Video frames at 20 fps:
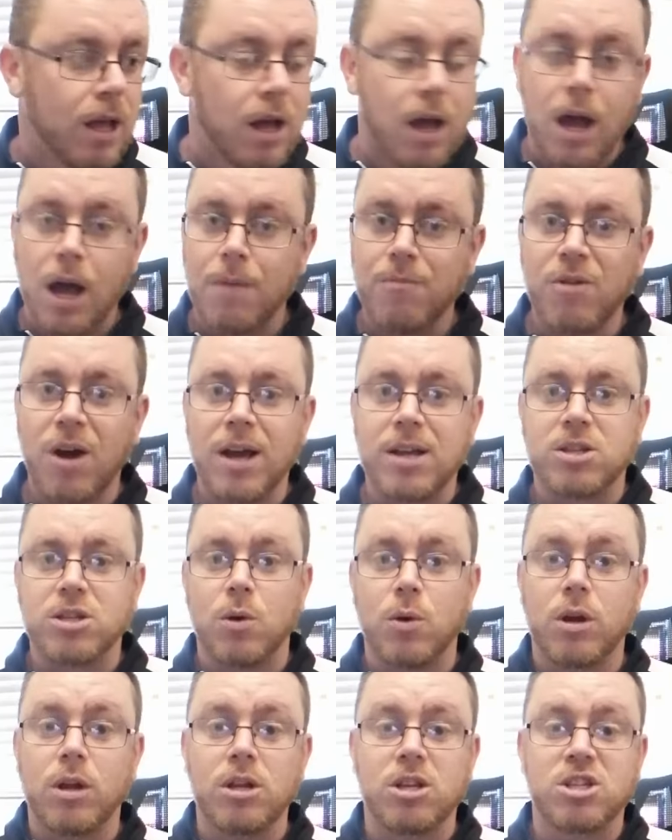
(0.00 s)
Right, so
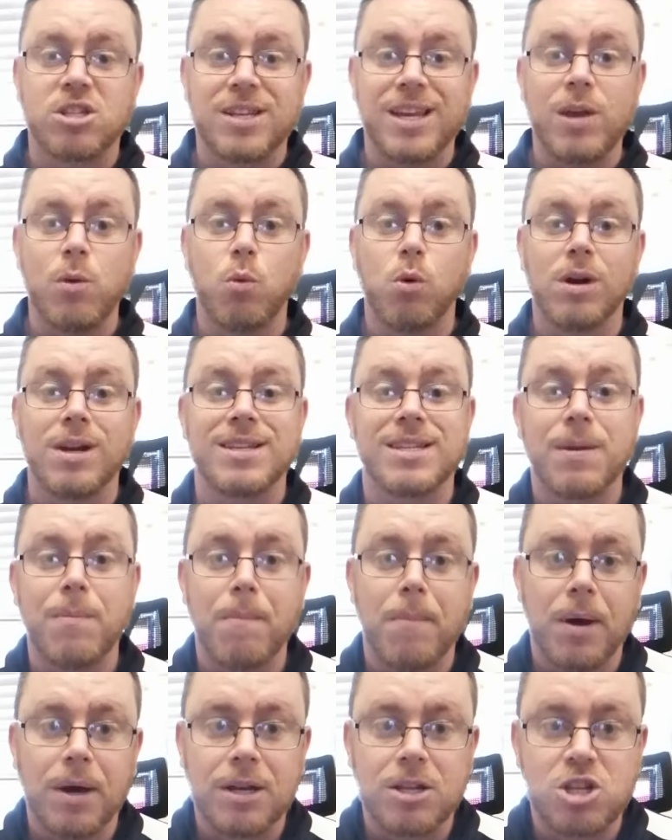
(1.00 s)
we're going to see what is in
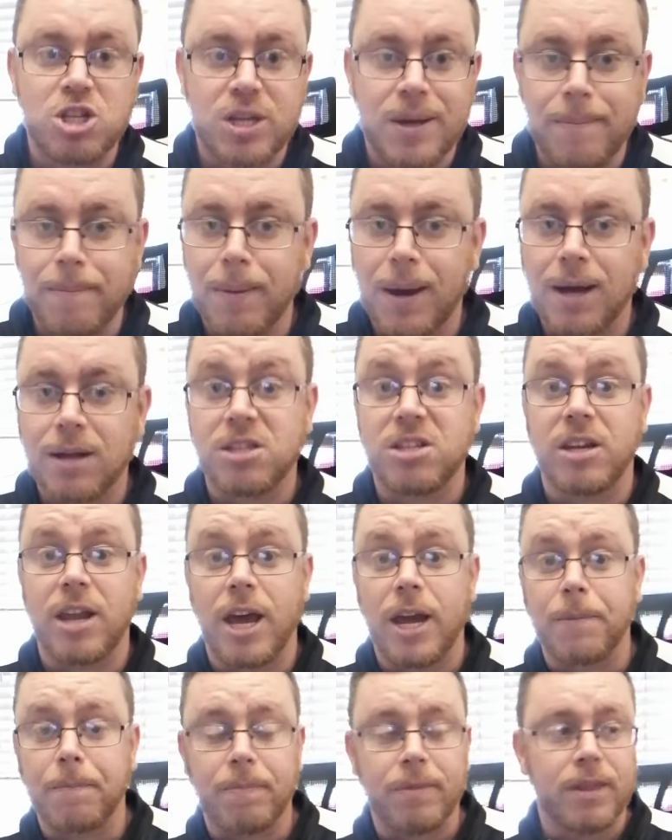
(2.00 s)
my gym bag
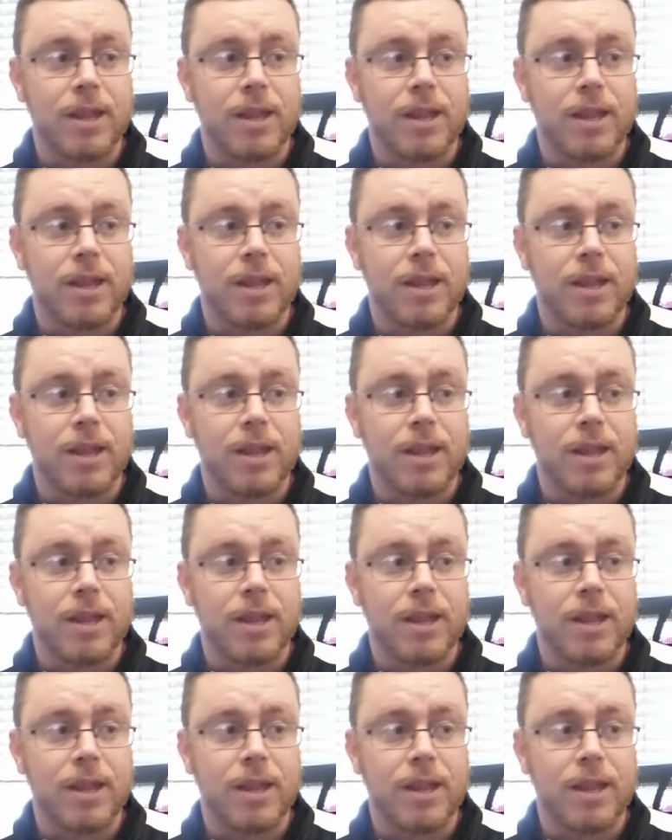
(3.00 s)
today.